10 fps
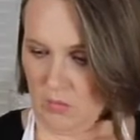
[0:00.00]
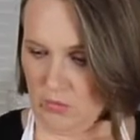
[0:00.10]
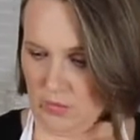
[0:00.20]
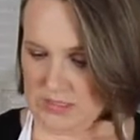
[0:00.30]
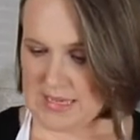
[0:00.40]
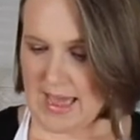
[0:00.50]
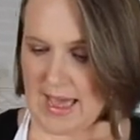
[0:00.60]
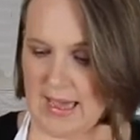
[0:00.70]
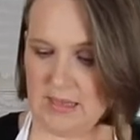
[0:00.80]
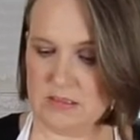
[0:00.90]
We're going to
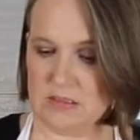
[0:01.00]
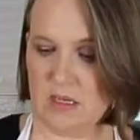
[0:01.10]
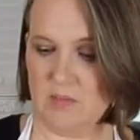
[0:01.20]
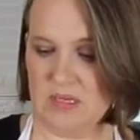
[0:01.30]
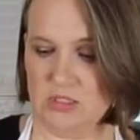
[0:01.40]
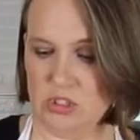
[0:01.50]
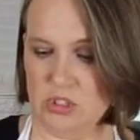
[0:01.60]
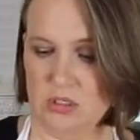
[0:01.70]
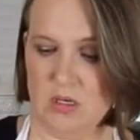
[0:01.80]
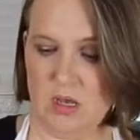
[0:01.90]
add a
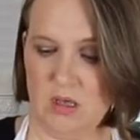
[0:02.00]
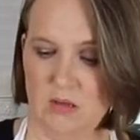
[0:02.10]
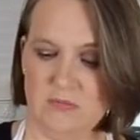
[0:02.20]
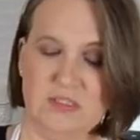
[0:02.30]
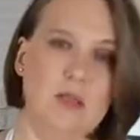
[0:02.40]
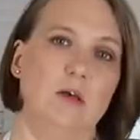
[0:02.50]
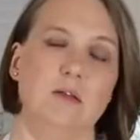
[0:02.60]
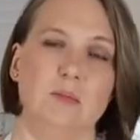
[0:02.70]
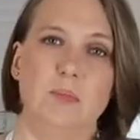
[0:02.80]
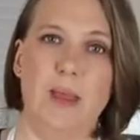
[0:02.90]
mixture of
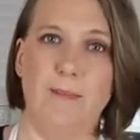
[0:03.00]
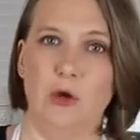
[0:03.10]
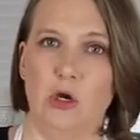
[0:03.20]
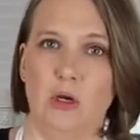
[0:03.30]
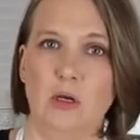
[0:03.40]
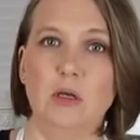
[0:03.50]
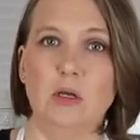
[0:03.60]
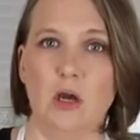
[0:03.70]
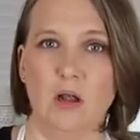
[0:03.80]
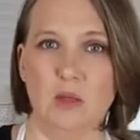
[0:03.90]
salt, pepper,
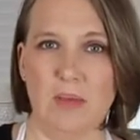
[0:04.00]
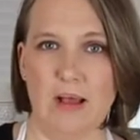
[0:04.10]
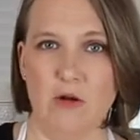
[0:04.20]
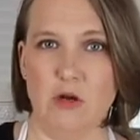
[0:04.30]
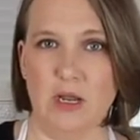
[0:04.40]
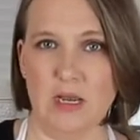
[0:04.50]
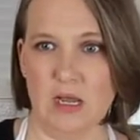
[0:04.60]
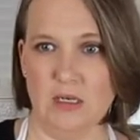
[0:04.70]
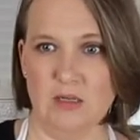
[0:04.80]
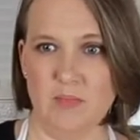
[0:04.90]
garlic powder, and
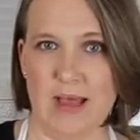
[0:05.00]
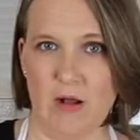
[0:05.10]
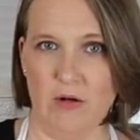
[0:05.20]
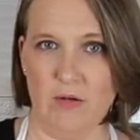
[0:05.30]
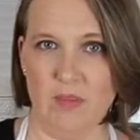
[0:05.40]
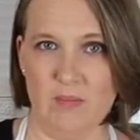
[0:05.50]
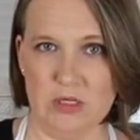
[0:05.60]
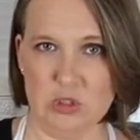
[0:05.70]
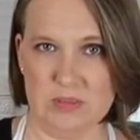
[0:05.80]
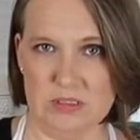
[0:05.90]
onion powder, and the
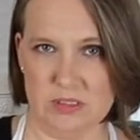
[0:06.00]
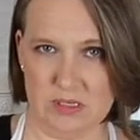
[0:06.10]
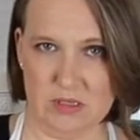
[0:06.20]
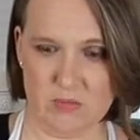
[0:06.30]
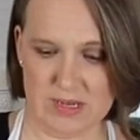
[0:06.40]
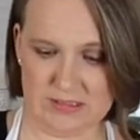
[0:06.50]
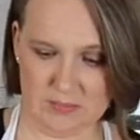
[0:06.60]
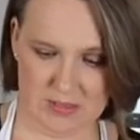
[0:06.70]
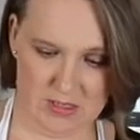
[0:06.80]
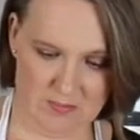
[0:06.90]
measurements are in the
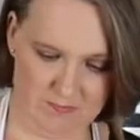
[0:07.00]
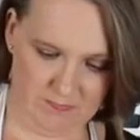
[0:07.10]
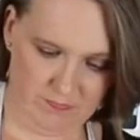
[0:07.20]
recipe.